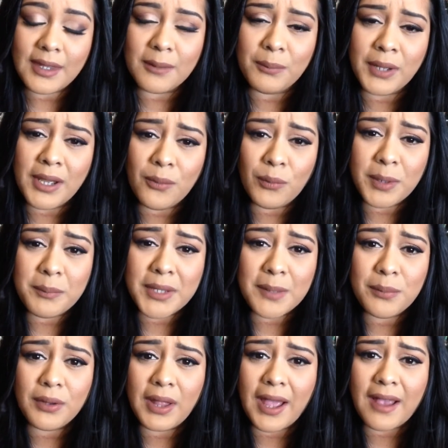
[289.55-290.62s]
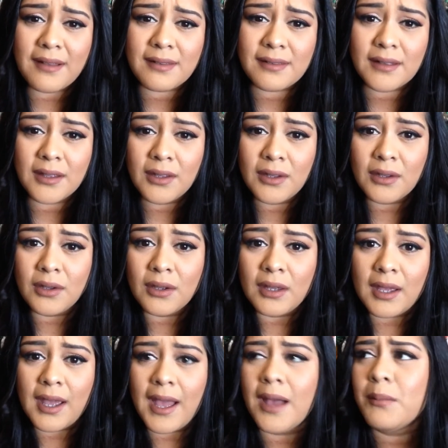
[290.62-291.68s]
but when people ask
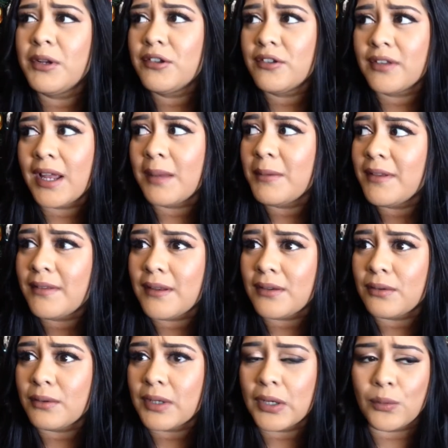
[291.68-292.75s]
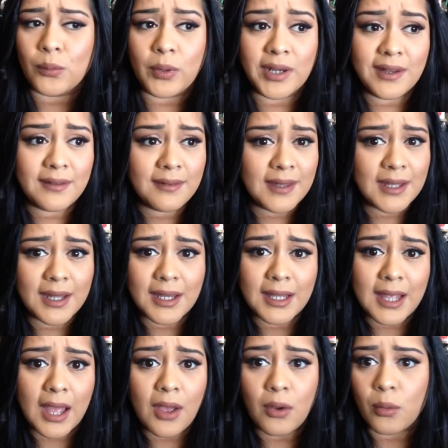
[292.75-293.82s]
how much time is he doing? When is he getting
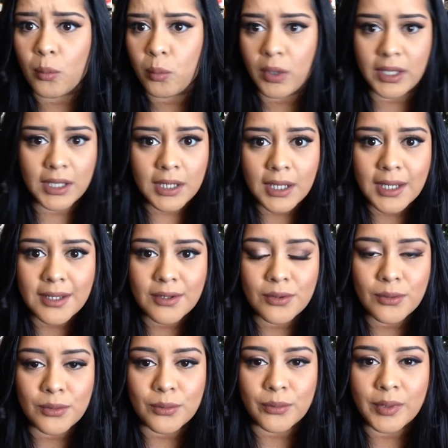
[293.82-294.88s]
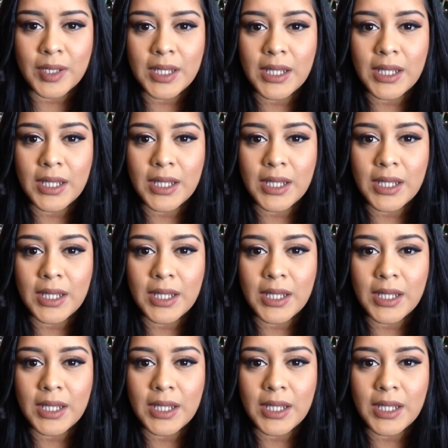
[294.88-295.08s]
out? What did he do?